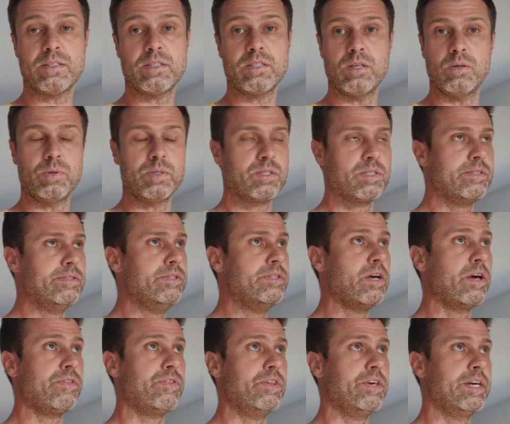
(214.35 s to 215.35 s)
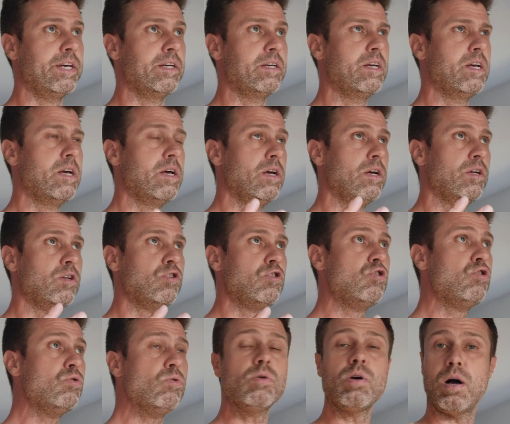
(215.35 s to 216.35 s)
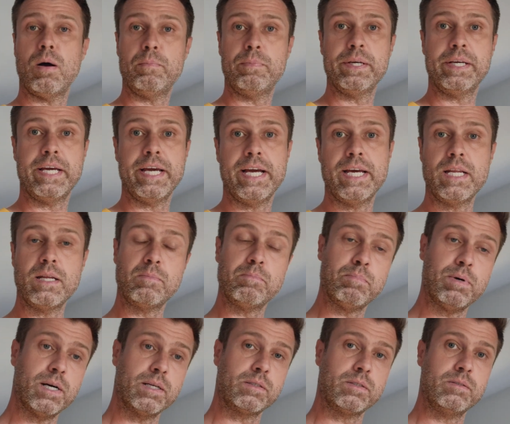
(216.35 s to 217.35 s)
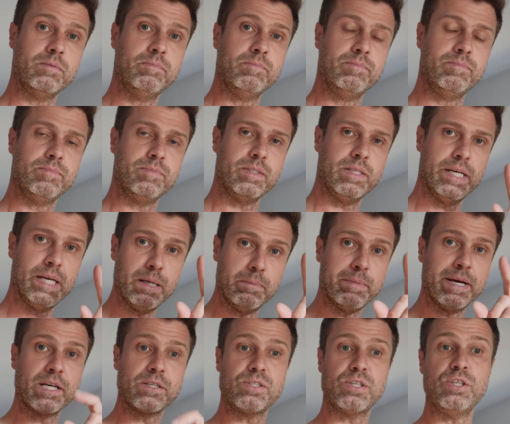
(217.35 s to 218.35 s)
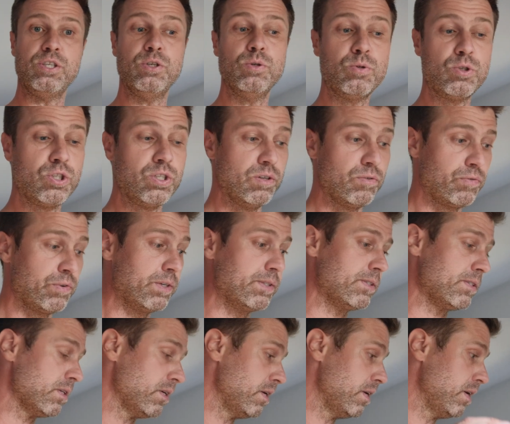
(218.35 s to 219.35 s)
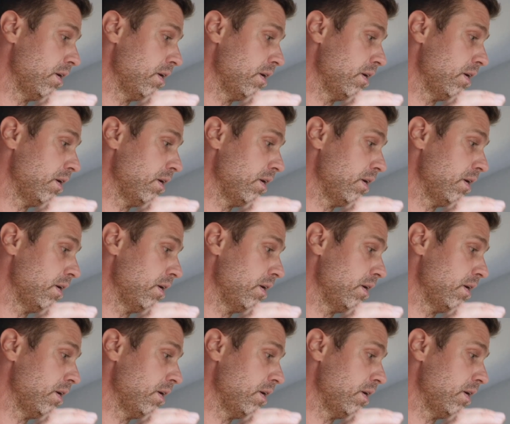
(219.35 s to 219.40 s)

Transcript: So it's nothing too complicated, but it makes a huge difference.